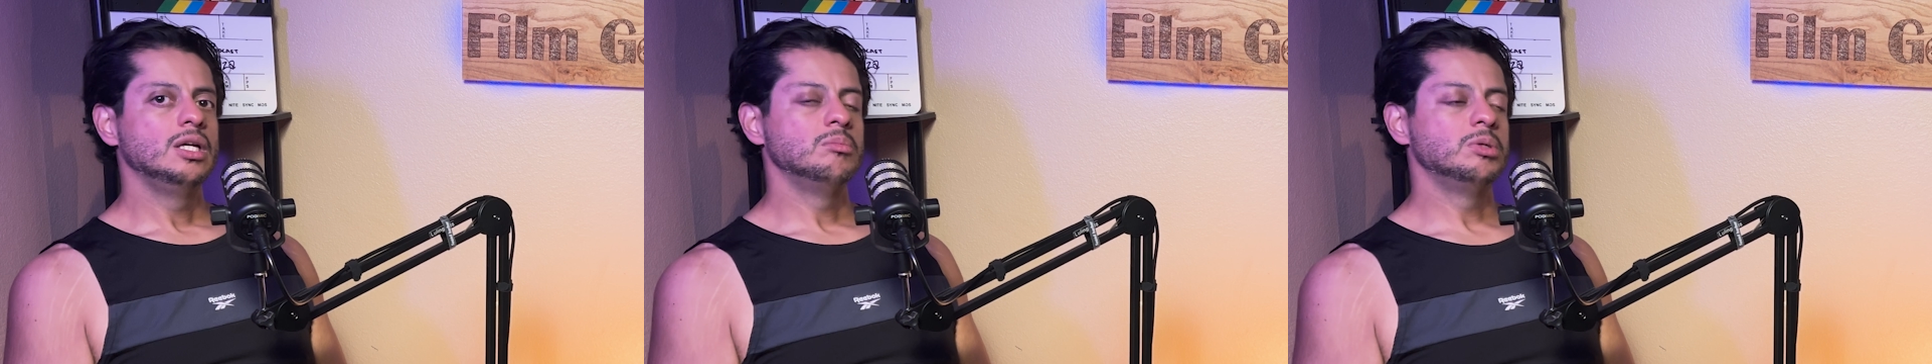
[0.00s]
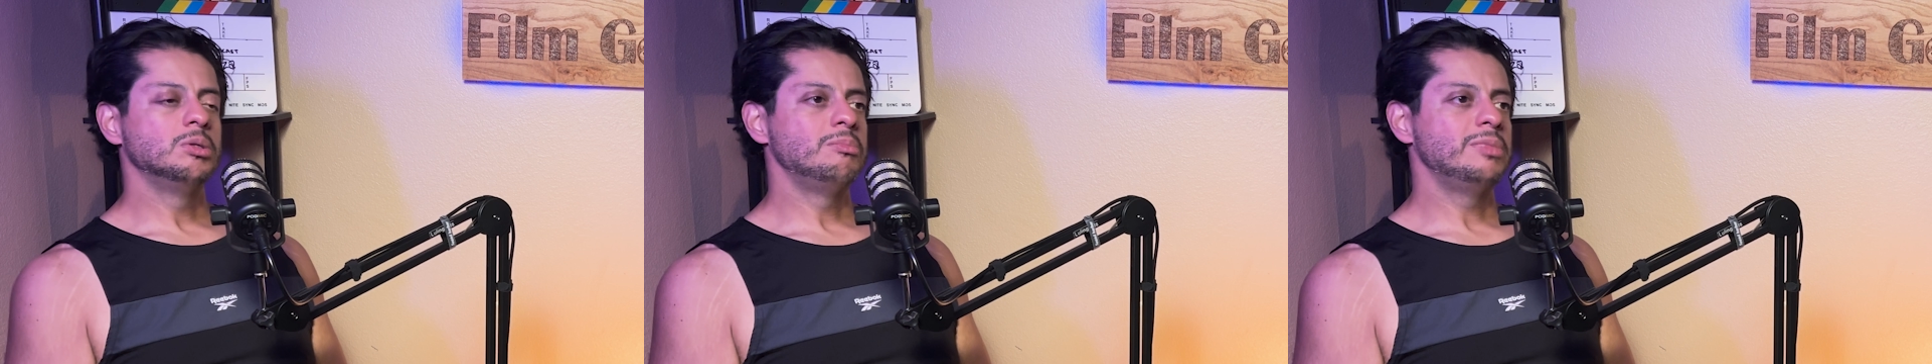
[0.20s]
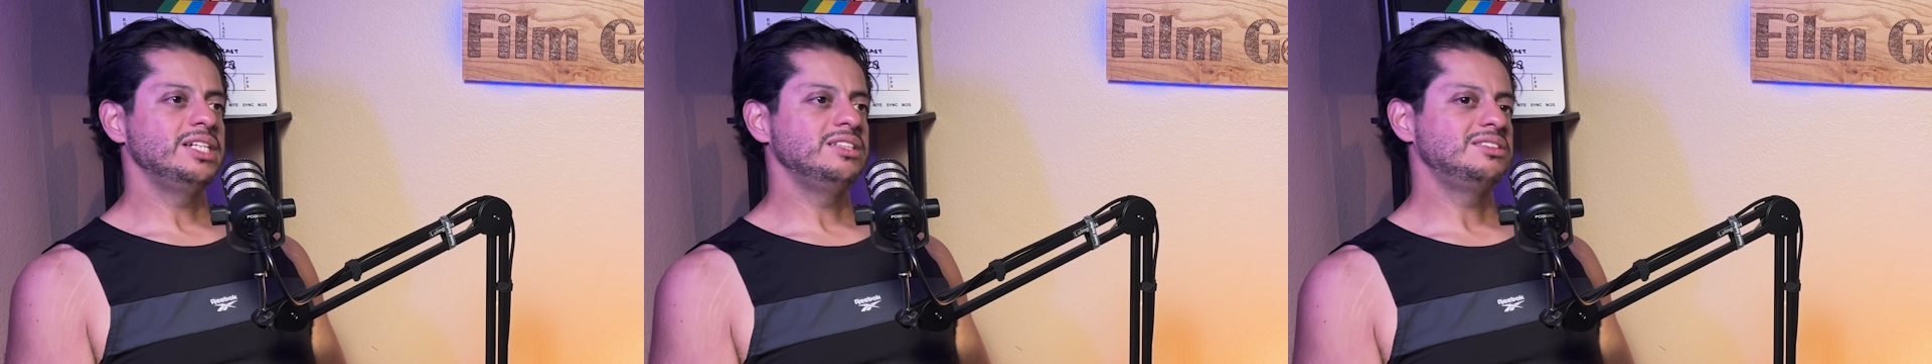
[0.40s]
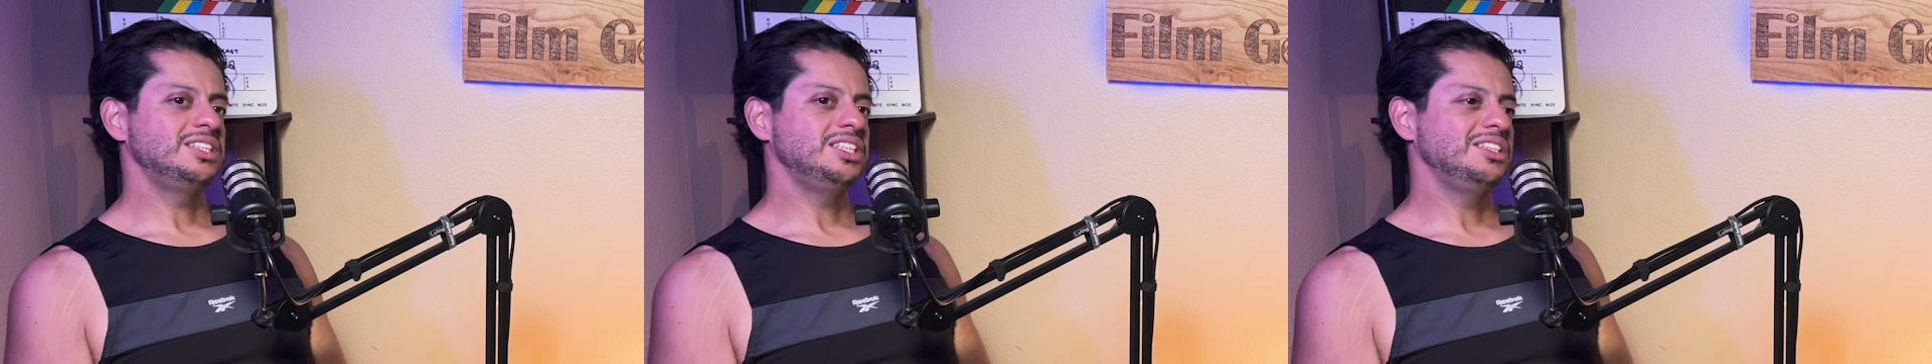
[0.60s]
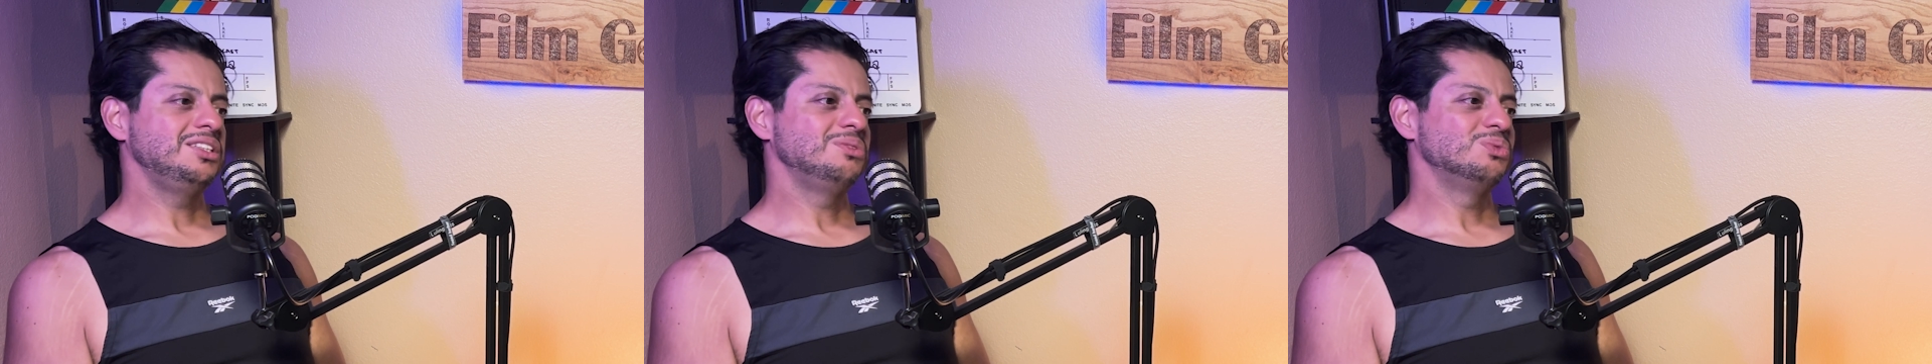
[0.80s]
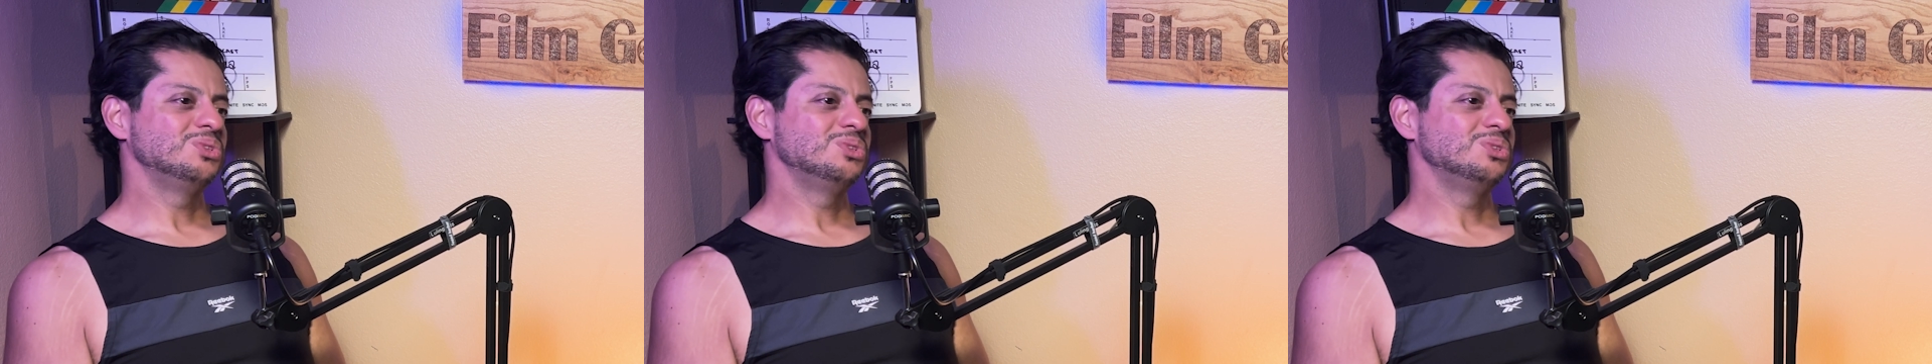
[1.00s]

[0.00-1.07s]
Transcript: But my scene